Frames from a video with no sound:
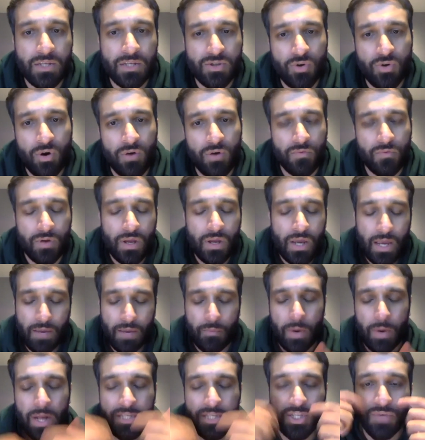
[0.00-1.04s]
So
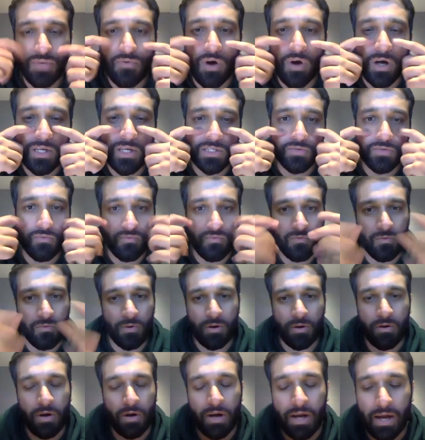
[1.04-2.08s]
whilst you've got
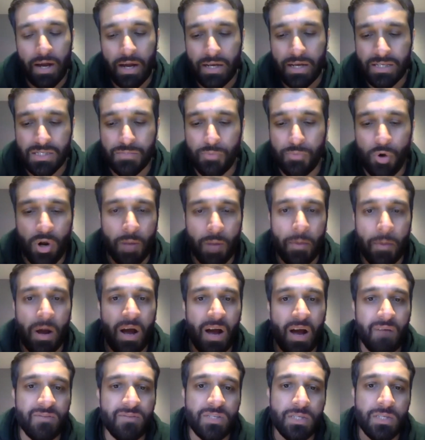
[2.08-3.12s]
a small
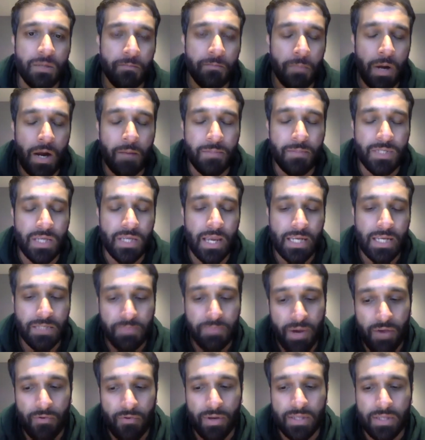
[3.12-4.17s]
amount of amateur
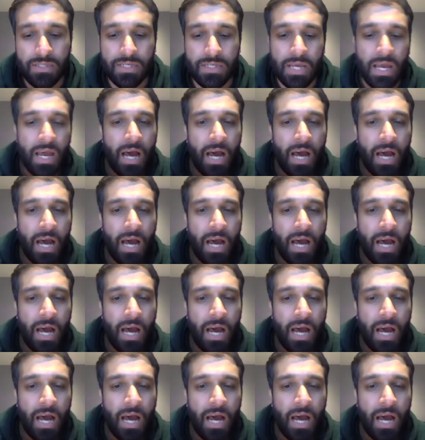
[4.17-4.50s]
experience,